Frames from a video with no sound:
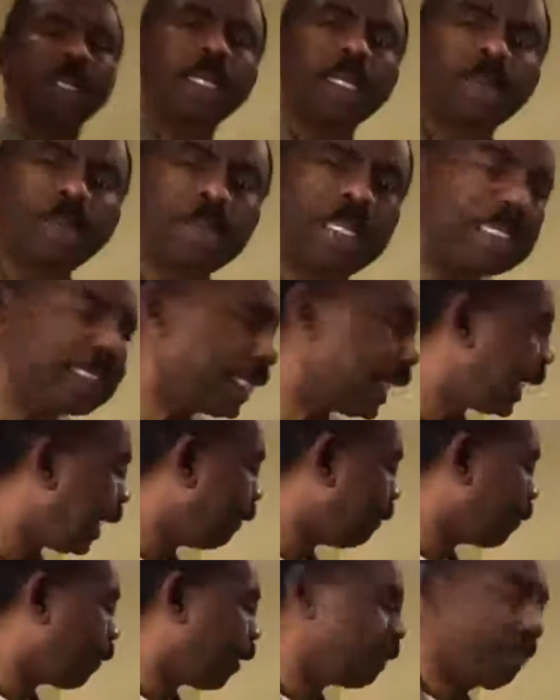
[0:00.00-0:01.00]
It means that
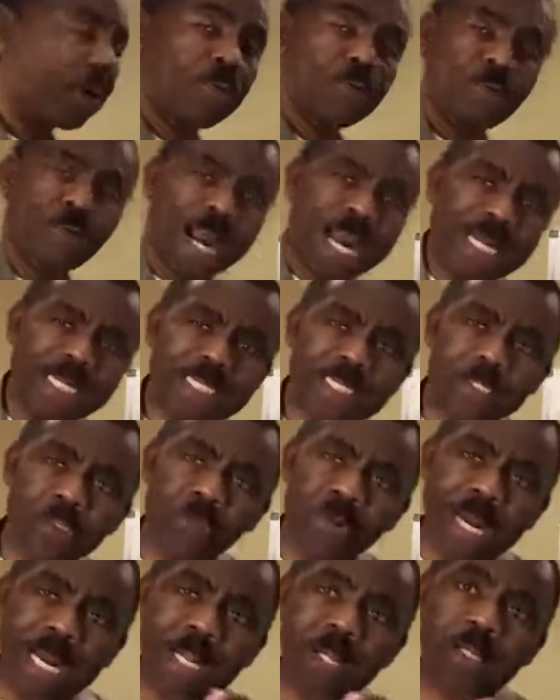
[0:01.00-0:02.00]
if you have a right
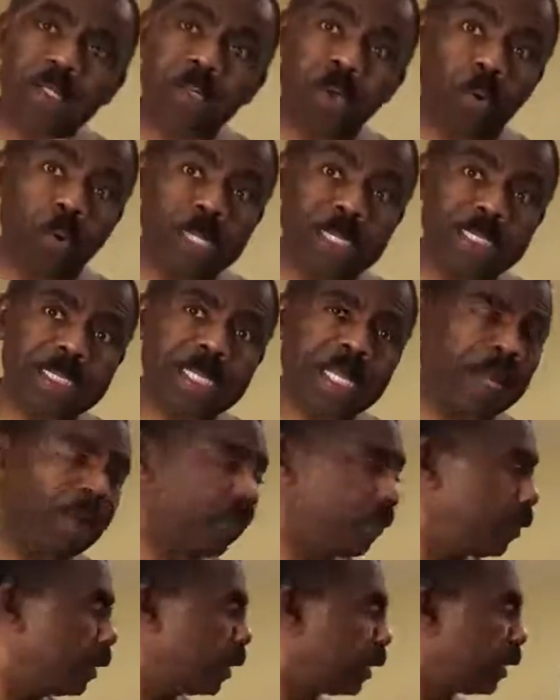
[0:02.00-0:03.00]
triangle, notice
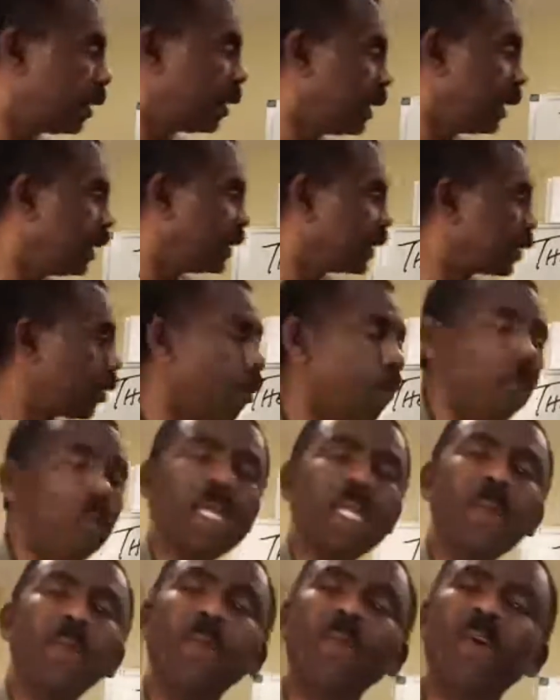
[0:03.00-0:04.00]
now, this only